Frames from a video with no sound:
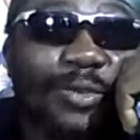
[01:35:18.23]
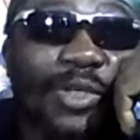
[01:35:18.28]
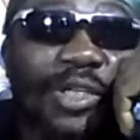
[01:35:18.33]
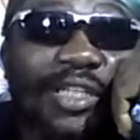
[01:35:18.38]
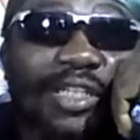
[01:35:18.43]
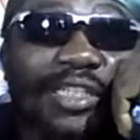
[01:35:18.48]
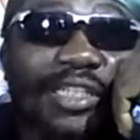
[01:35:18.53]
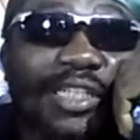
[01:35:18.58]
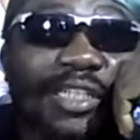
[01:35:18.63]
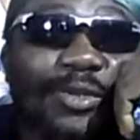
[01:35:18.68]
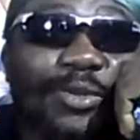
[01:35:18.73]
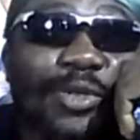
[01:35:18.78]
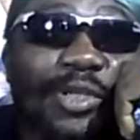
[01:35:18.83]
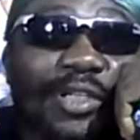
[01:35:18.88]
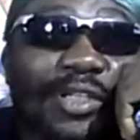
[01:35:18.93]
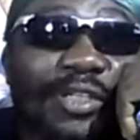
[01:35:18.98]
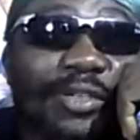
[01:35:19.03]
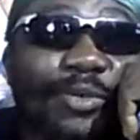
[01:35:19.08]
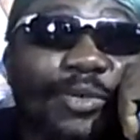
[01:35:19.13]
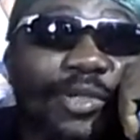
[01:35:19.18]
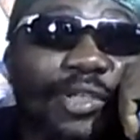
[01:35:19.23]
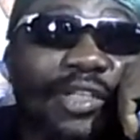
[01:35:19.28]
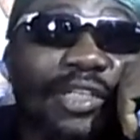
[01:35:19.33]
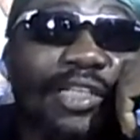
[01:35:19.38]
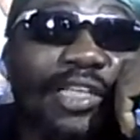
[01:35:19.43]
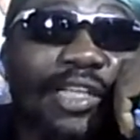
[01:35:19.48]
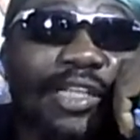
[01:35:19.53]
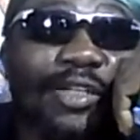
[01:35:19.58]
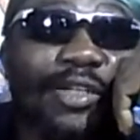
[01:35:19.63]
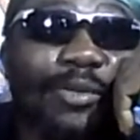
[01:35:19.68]
What you think when
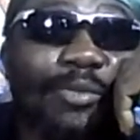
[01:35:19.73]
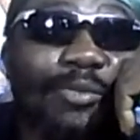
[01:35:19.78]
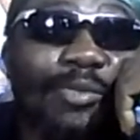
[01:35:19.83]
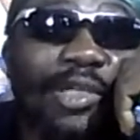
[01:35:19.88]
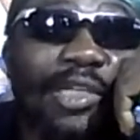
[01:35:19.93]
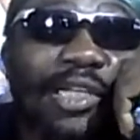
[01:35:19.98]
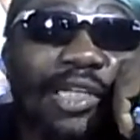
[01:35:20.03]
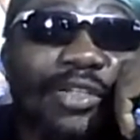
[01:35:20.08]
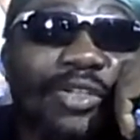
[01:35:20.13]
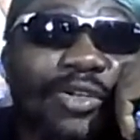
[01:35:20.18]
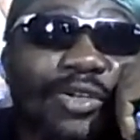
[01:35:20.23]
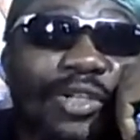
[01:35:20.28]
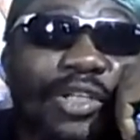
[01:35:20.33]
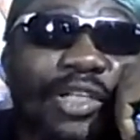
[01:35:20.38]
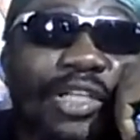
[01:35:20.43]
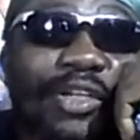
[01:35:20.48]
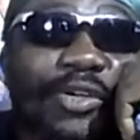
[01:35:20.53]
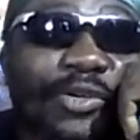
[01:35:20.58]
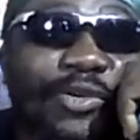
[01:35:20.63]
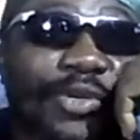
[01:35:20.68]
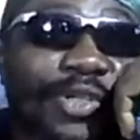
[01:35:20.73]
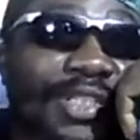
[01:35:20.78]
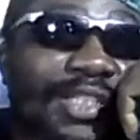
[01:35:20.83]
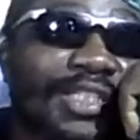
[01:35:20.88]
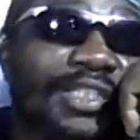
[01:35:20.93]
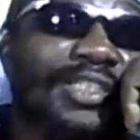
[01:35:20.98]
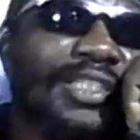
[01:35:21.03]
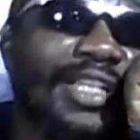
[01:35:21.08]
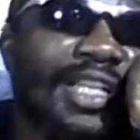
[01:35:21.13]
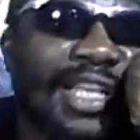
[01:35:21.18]
the kingdom build and they go in there, the
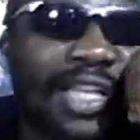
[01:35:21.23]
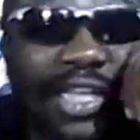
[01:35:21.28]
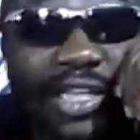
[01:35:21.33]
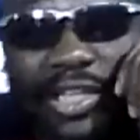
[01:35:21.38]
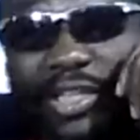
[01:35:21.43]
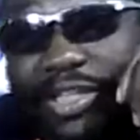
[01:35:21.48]
riches?